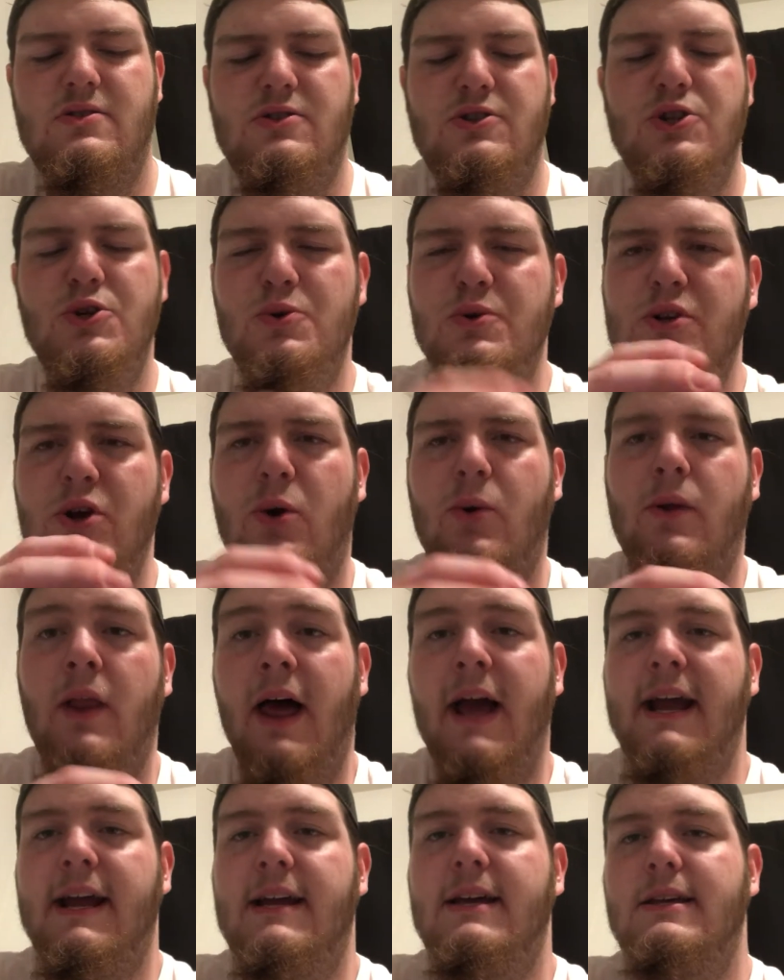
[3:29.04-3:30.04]
you don't
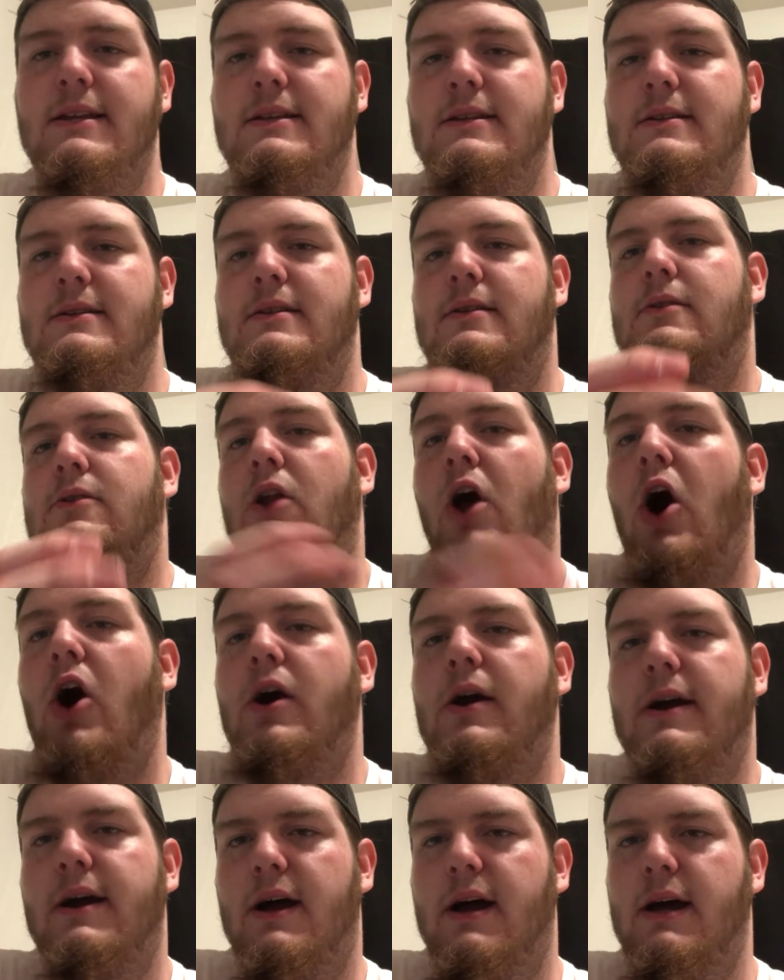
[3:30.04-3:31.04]
like
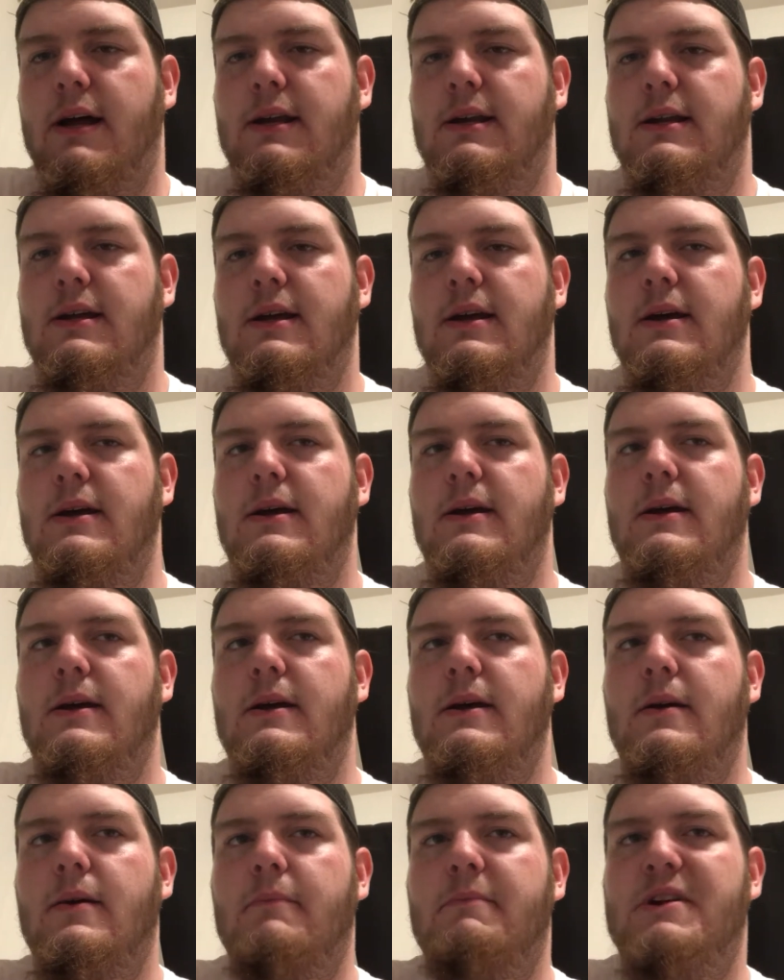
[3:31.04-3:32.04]
long cut
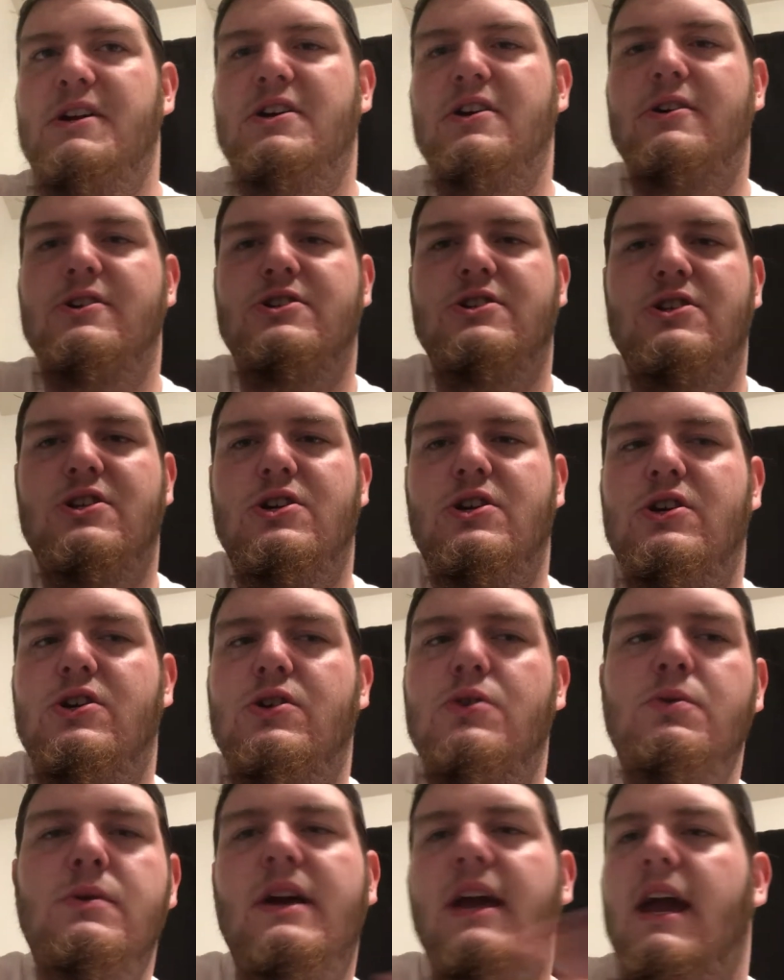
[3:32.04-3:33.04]
because
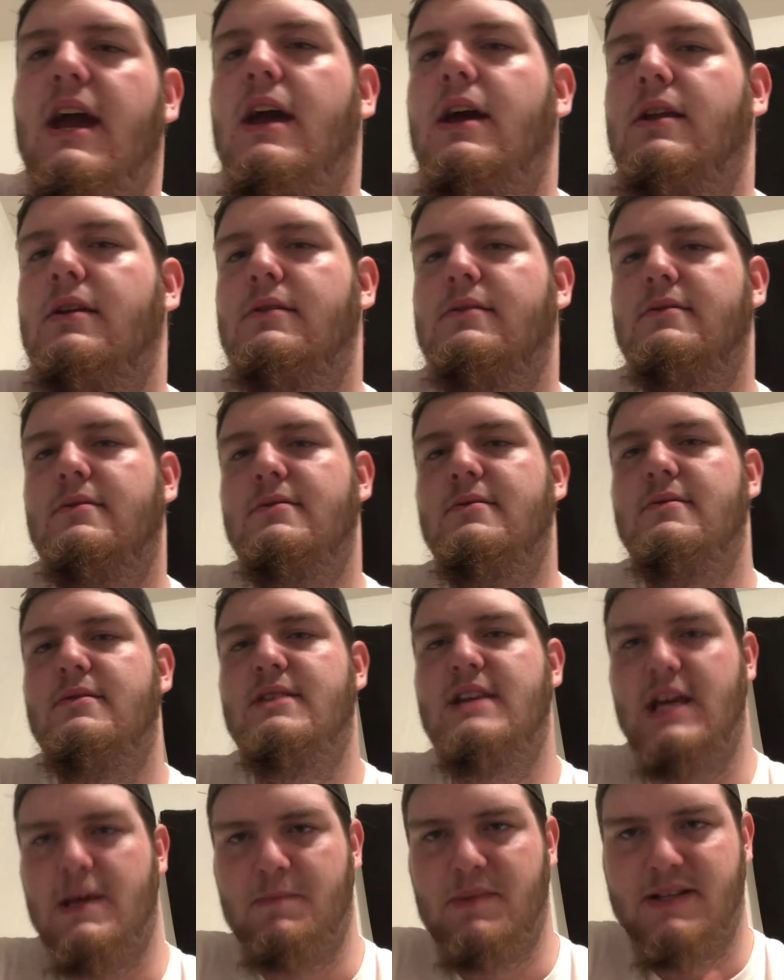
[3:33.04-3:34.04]
you can't
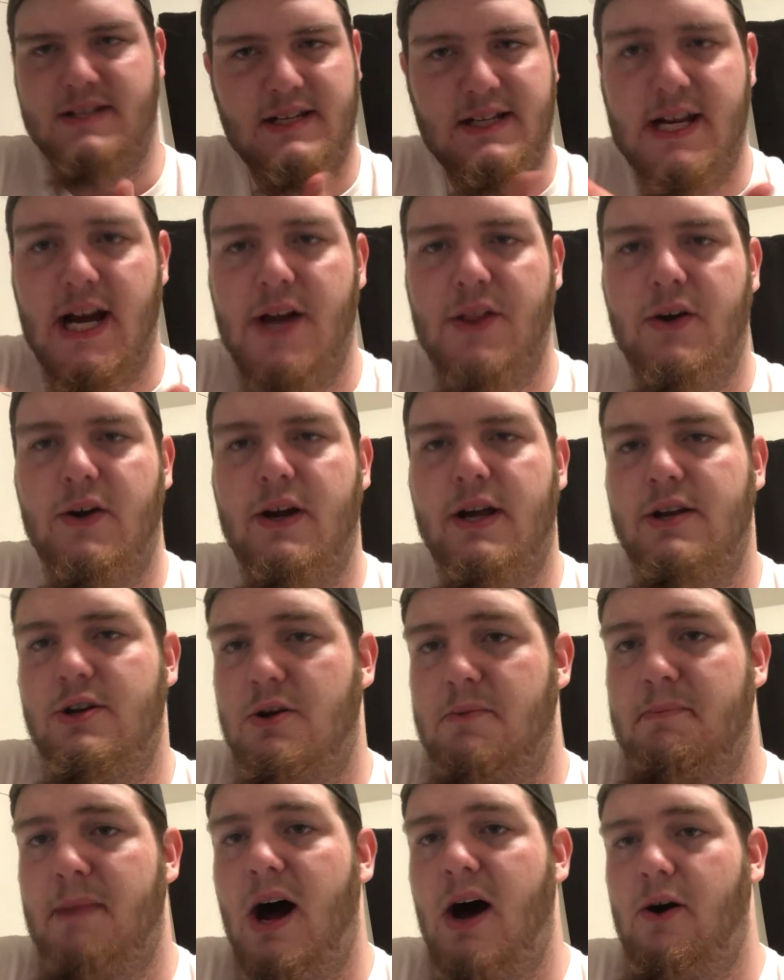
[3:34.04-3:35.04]
keep it together in
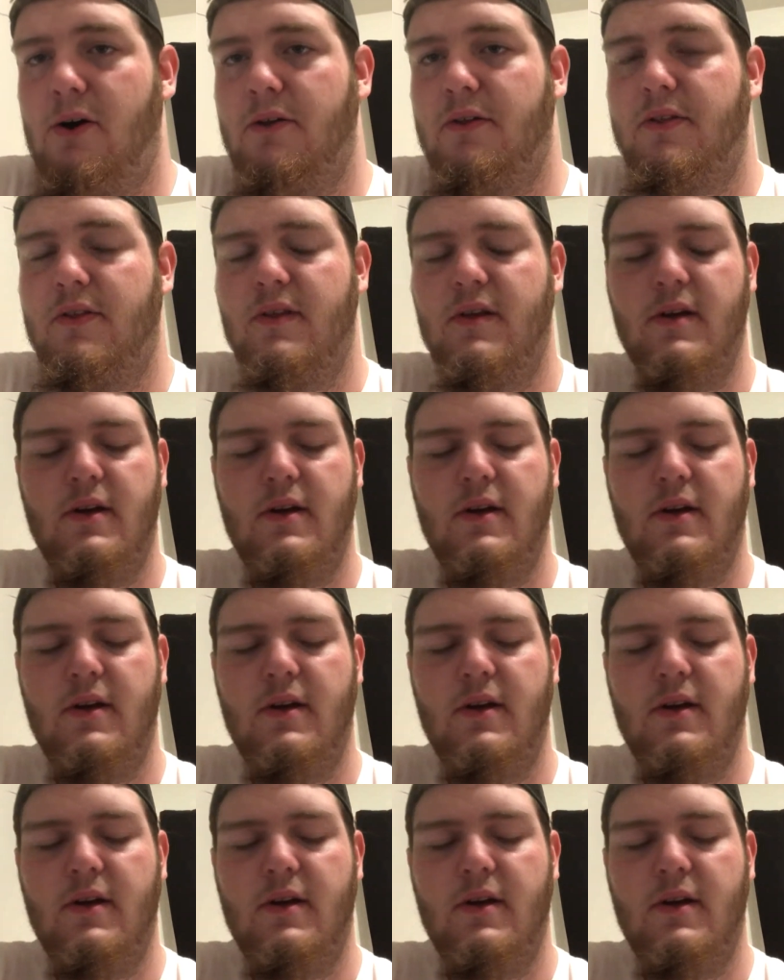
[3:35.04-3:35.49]
your mouth.